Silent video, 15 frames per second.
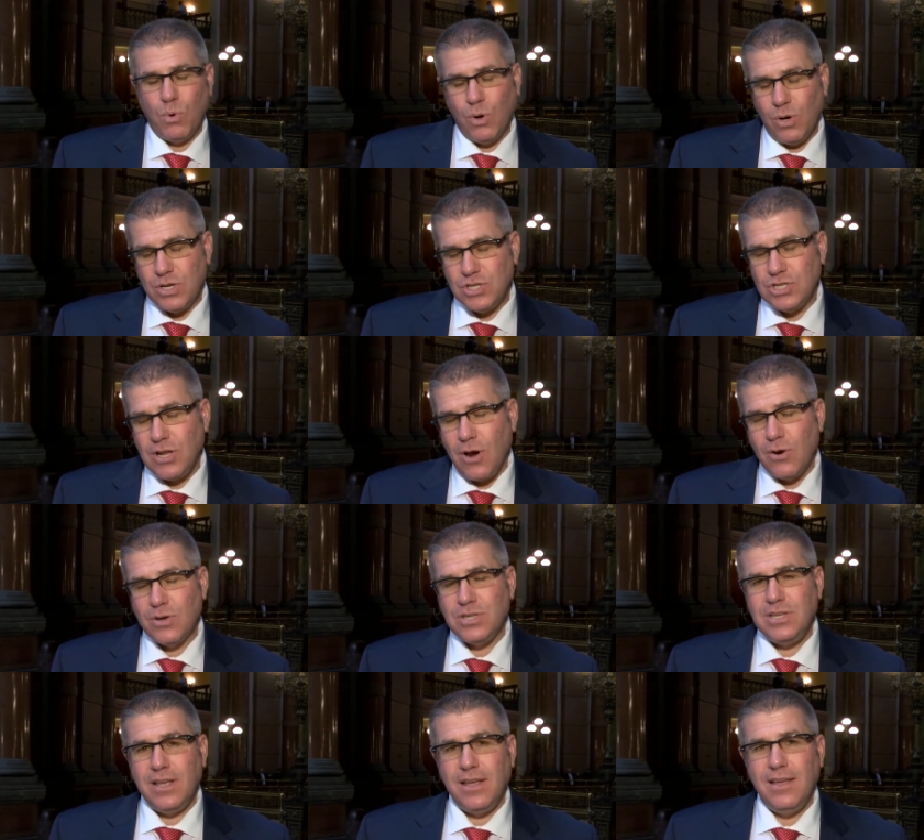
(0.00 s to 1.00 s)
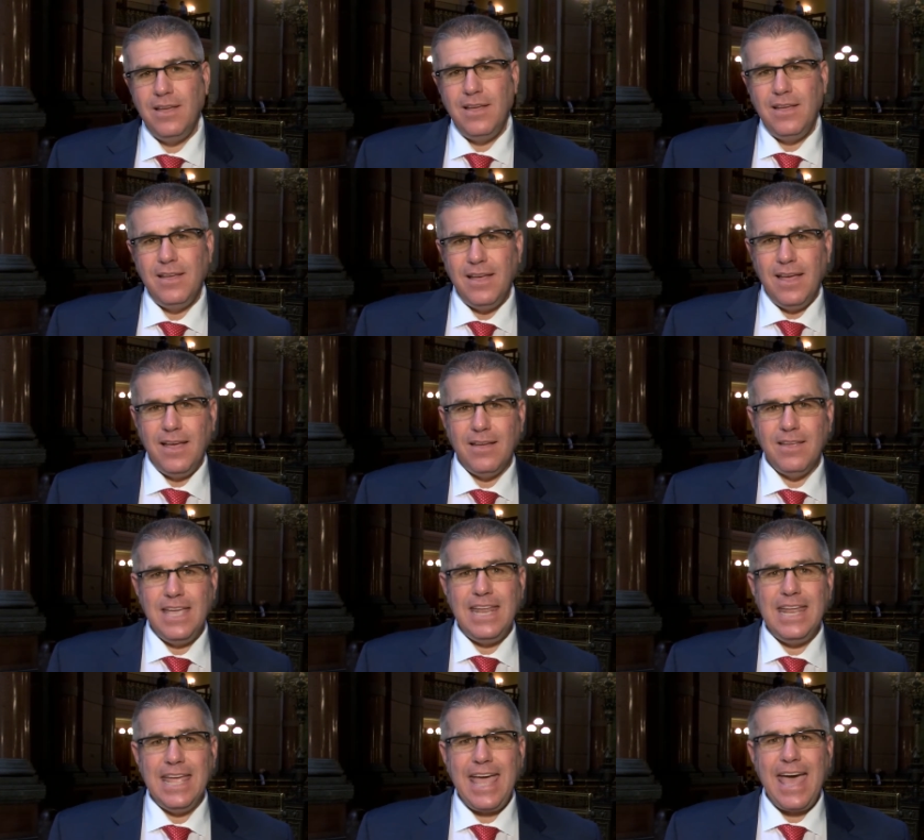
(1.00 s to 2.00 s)
We're going to start
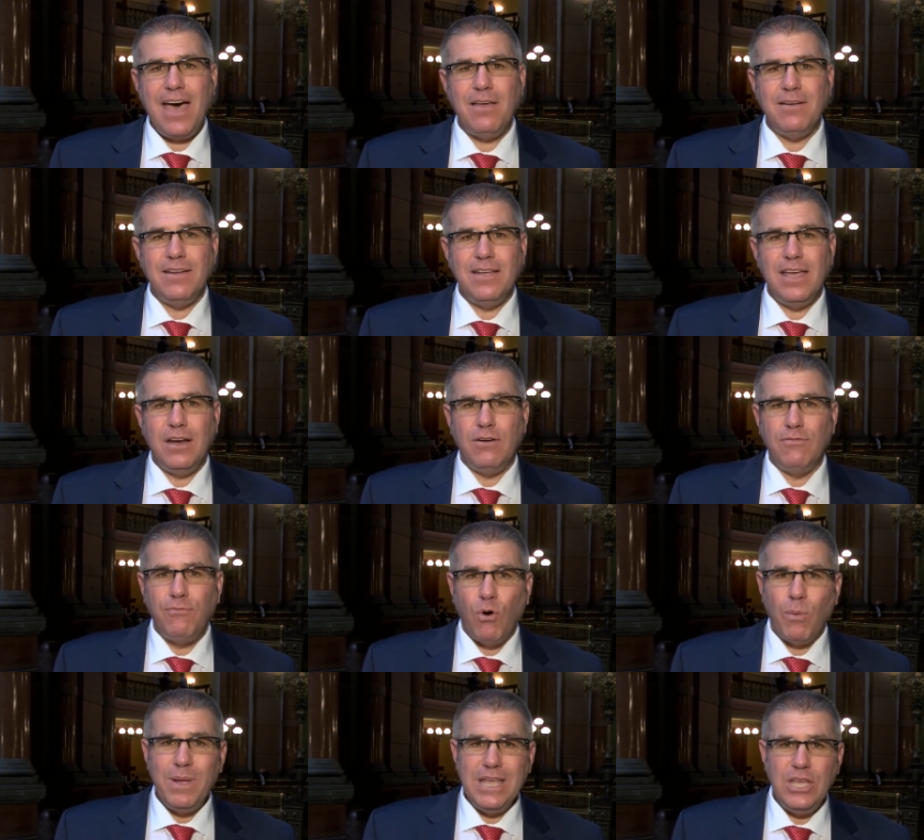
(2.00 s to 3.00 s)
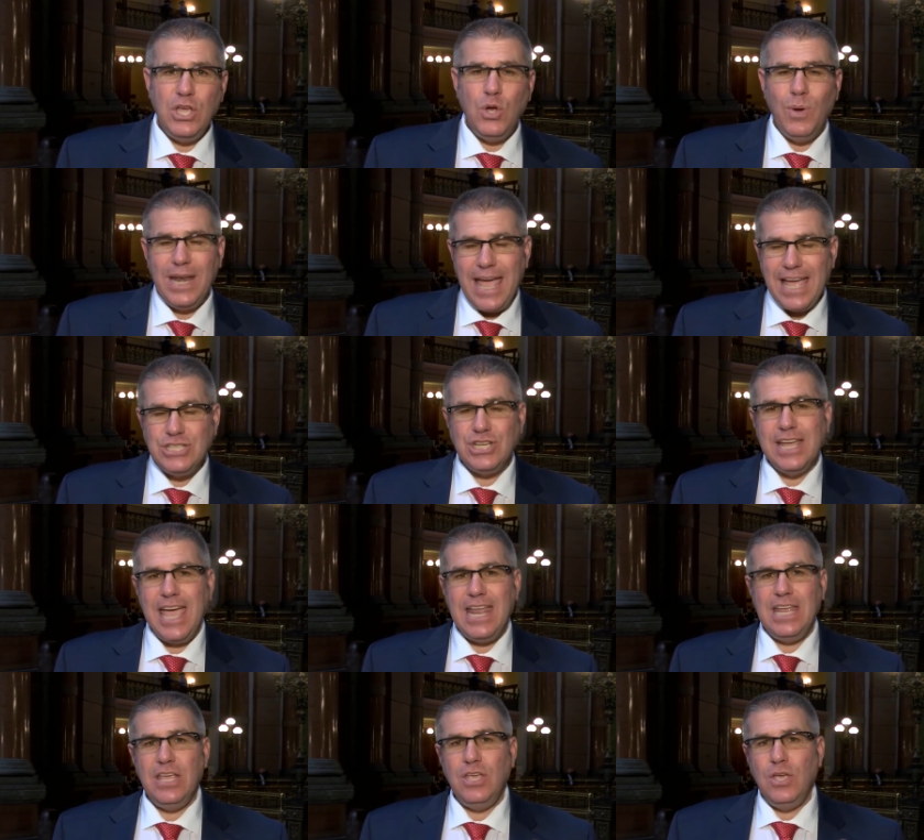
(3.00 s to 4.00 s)
getting out and informing you and
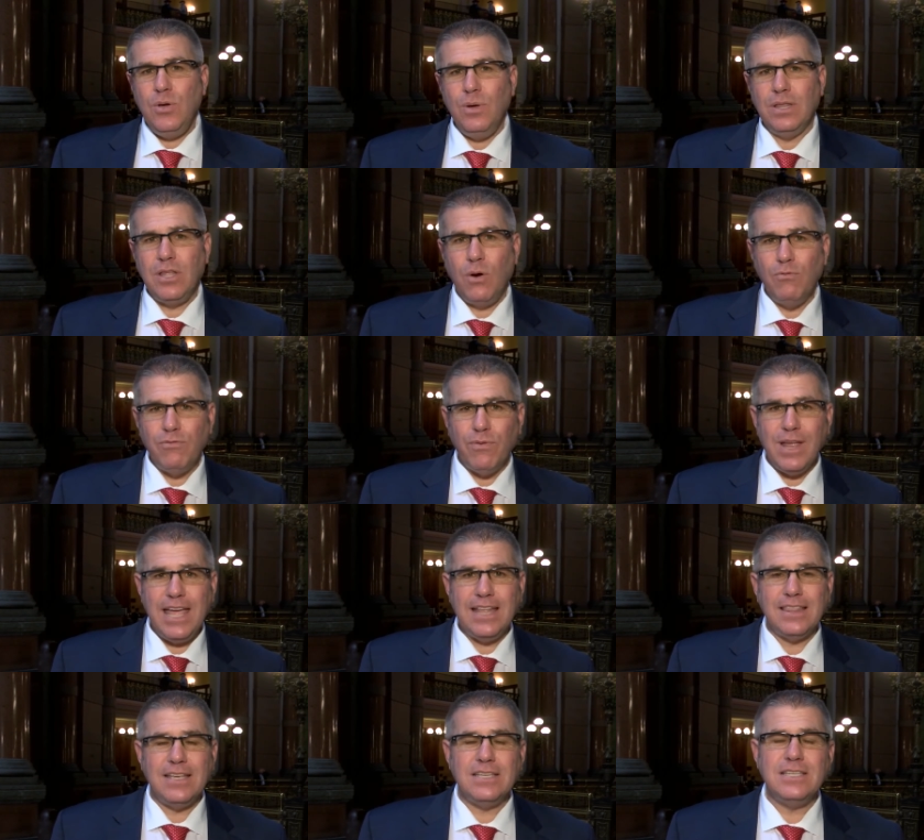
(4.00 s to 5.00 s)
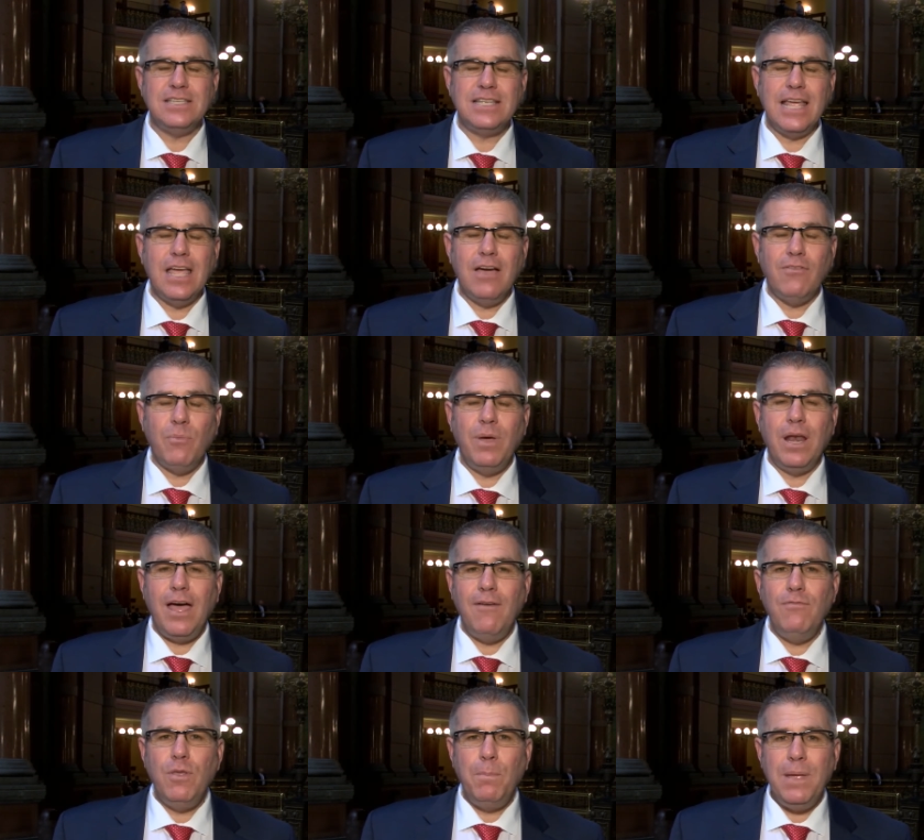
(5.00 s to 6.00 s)
educating you. And don't forget, this is a government
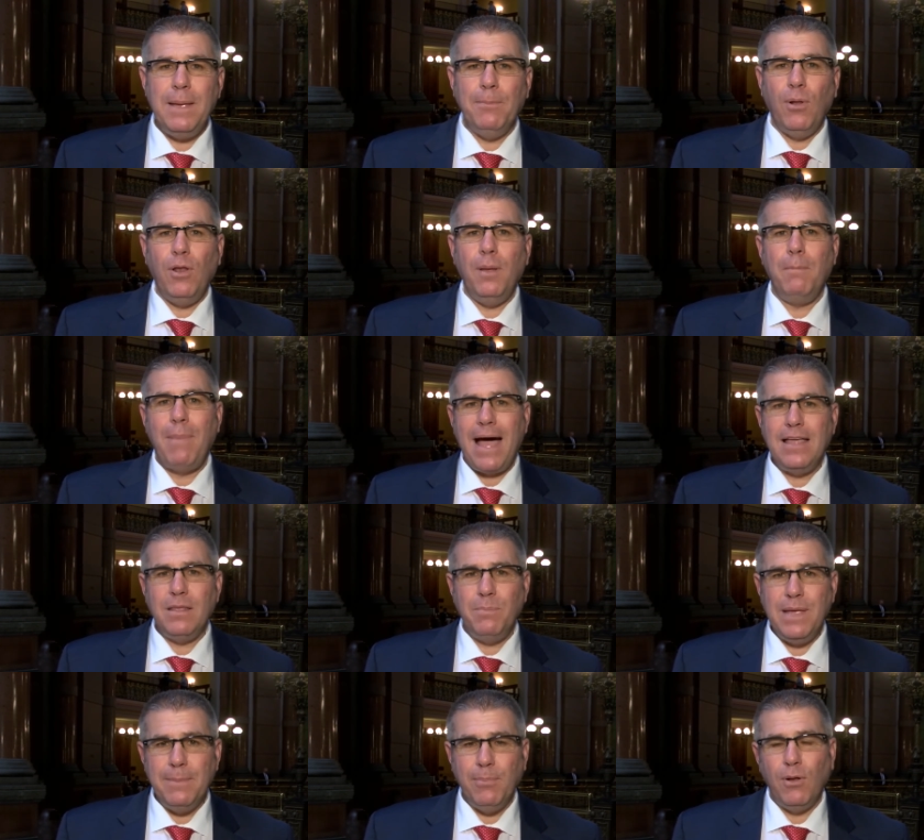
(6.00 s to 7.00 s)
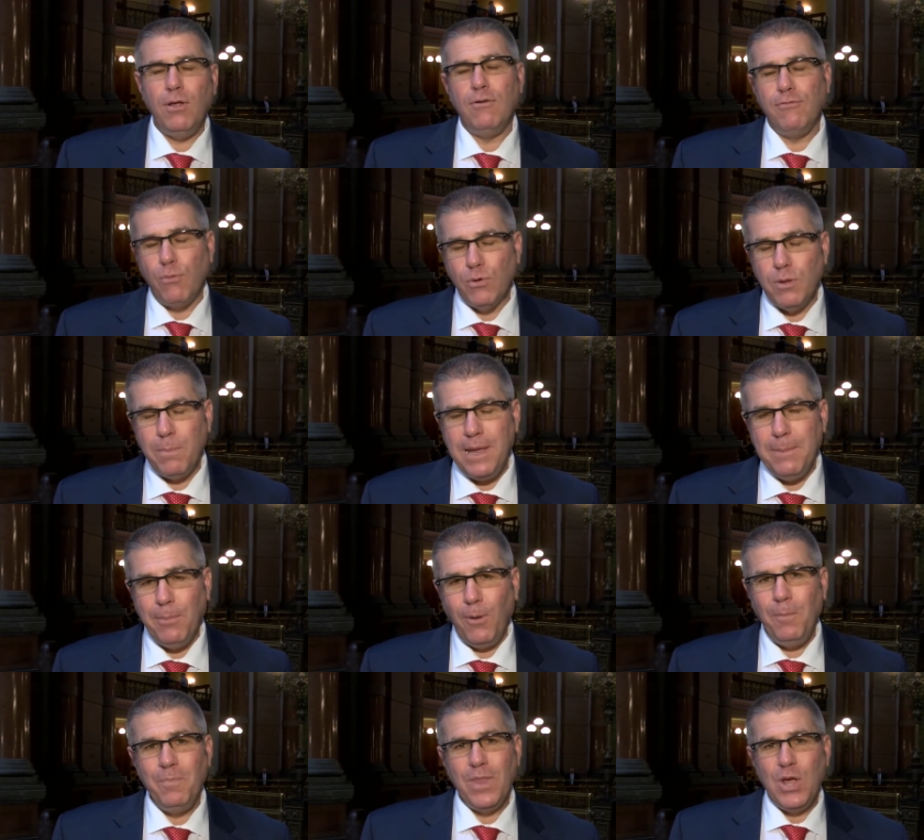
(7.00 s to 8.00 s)
of the people, by the people, for the people.